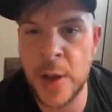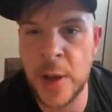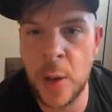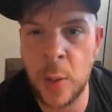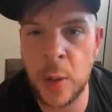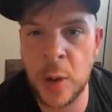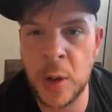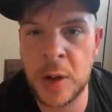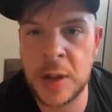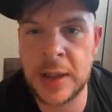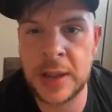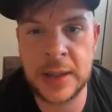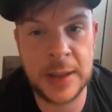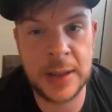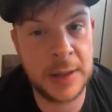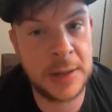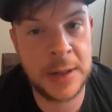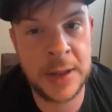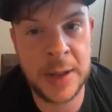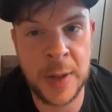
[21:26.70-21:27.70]
all work, and
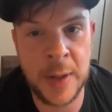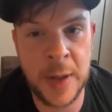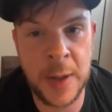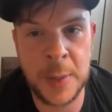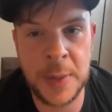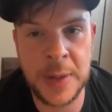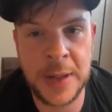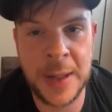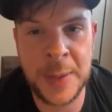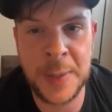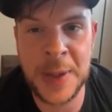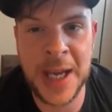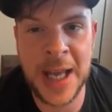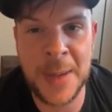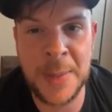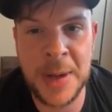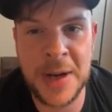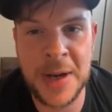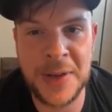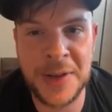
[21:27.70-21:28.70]
you know then we got a
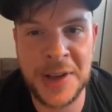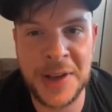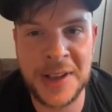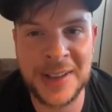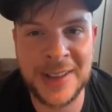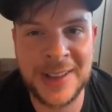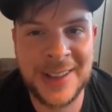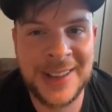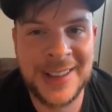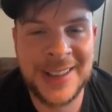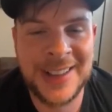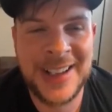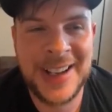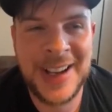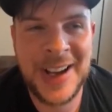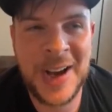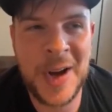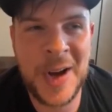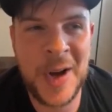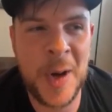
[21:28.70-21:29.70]
main event.
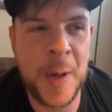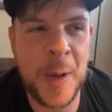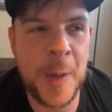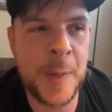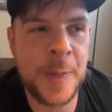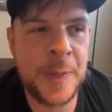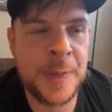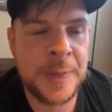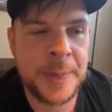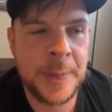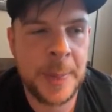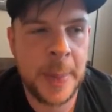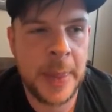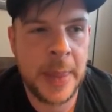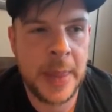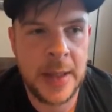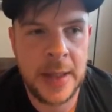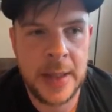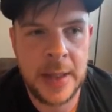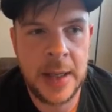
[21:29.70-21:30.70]
Um,
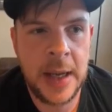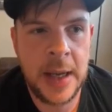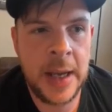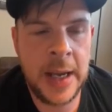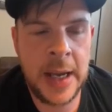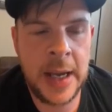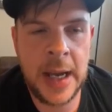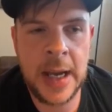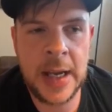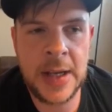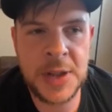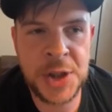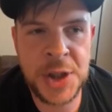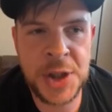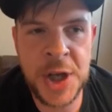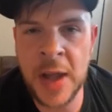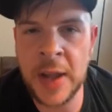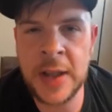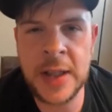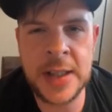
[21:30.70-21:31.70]

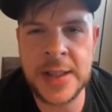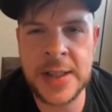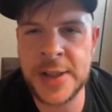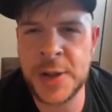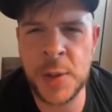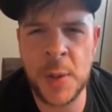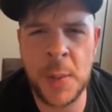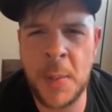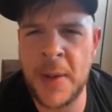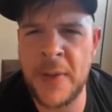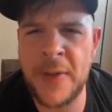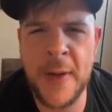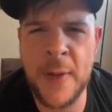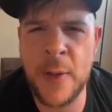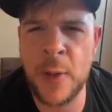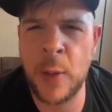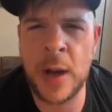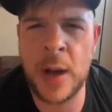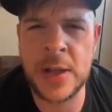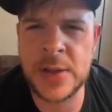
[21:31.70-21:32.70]
Shelley is just one of my
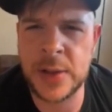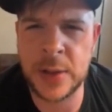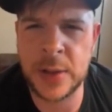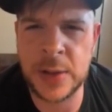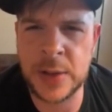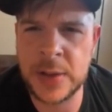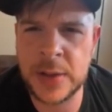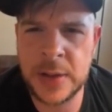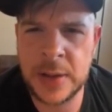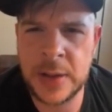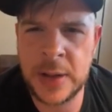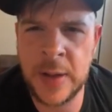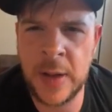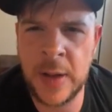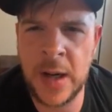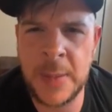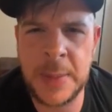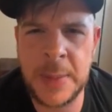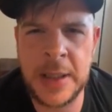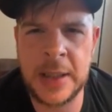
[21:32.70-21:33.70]
favorite wrestlers. You know
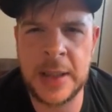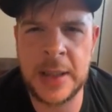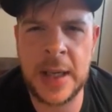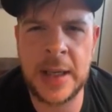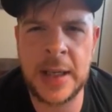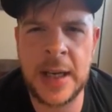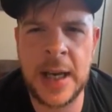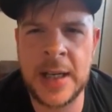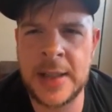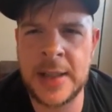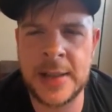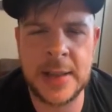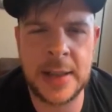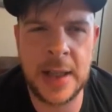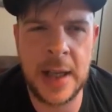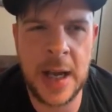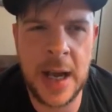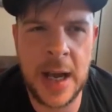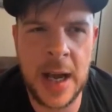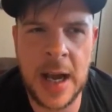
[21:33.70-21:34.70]
what I mean? Oh. Like I just
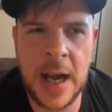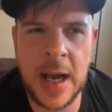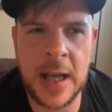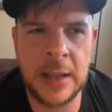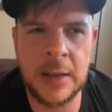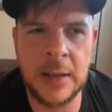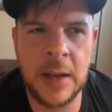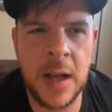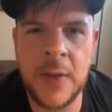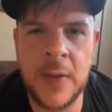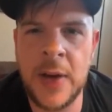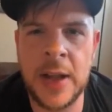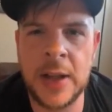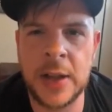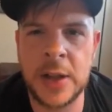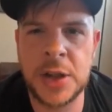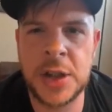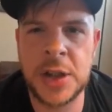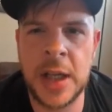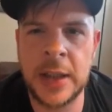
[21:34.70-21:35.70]
I love
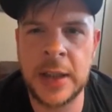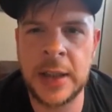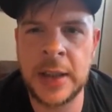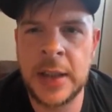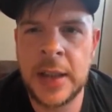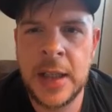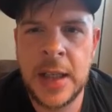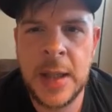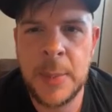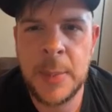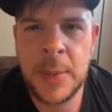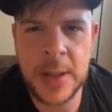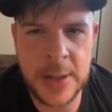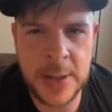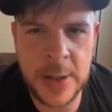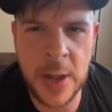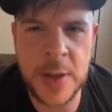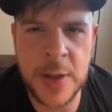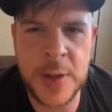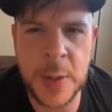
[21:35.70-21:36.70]
Alex Shelley, but he's
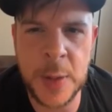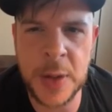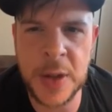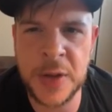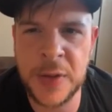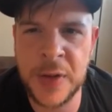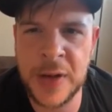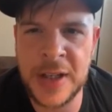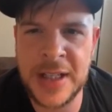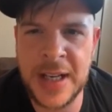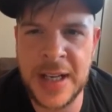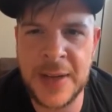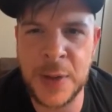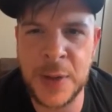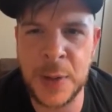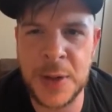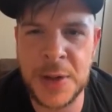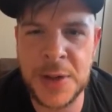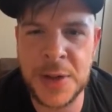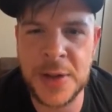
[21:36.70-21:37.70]
also a good friend of Davey
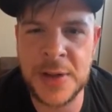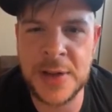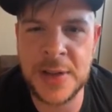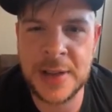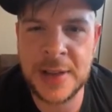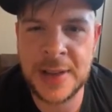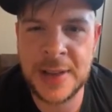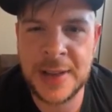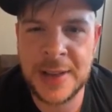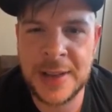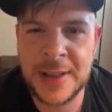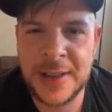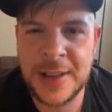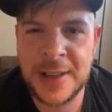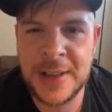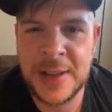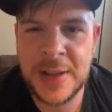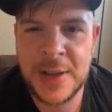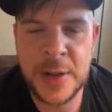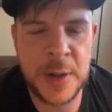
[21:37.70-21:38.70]
Richards.
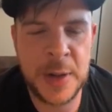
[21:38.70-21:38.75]
Mm. So